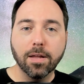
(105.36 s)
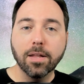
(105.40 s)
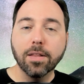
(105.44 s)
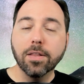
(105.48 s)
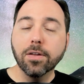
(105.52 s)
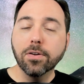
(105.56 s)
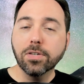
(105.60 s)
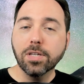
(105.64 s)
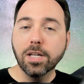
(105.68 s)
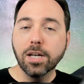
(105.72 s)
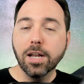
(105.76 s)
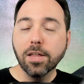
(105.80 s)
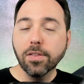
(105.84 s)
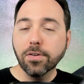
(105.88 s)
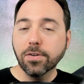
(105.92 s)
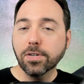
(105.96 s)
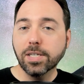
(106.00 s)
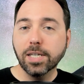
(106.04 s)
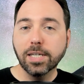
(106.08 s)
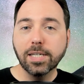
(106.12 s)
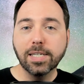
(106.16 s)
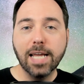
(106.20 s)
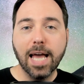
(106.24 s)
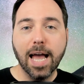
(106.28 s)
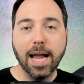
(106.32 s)
There's another
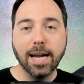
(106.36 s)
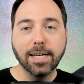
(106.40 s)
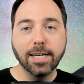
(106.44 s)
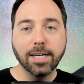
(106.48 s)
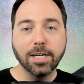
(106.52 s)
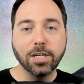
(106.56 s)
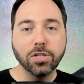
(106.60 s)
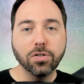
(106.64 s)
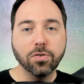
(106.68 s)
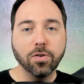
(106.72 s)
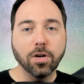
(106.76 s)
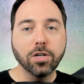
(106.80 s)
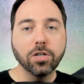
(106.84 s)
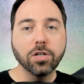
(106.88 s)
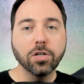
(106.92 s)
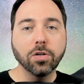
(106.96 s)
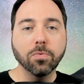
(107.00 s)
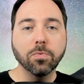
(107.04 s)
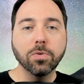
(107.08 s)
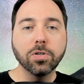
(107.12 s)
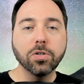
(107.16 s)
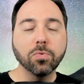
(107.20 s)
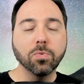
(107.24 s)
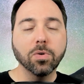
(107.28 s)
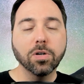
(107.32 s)
syntactic structure
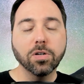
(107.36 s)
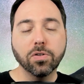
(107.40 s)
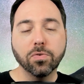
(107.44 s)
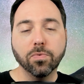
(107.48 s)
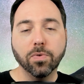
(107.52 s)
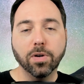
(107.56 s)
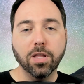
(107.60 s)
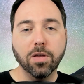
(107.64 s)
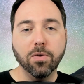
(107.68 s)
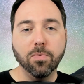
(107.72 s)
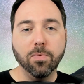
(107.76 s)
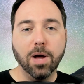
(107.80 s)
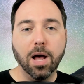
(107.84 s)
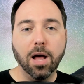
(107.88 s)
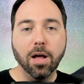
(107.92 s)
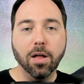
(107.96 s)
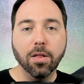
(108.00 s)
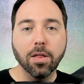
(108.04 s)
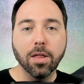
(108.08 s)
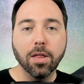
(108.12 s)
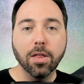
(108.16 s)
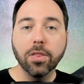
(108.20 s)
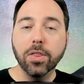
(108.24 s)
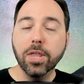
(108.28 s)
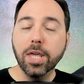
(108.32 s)
which works really well,
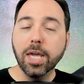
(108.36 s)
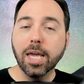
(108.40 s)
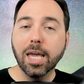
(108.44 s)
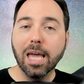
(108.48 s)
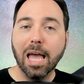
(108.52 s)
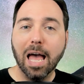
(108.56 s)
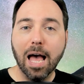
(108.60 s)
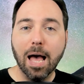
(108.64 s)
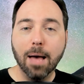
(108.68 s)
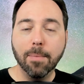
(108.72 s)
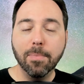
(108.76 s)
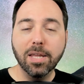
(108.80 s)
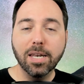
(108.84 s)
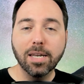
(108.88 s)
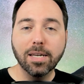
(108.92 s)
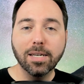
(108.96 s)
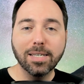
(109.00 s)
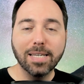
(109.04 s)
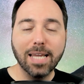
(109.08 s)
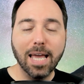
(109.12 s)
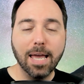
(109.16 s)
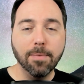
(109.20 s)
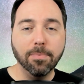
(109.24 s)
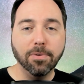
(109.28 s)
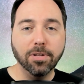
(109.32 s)
the common
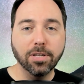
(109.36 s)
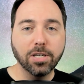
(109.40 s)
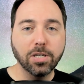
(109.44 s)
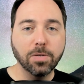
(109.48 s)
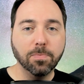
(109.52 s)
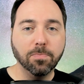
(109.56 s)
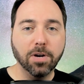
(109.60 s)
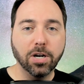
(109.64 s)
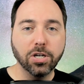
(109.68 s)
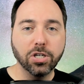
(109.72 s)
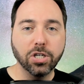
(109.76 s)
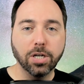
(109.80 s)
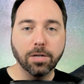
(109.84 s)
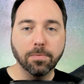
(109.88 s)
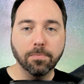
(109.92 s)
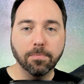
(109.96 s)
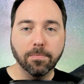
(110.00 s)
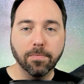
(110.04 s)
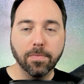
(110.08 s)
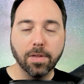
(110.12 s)
table expression.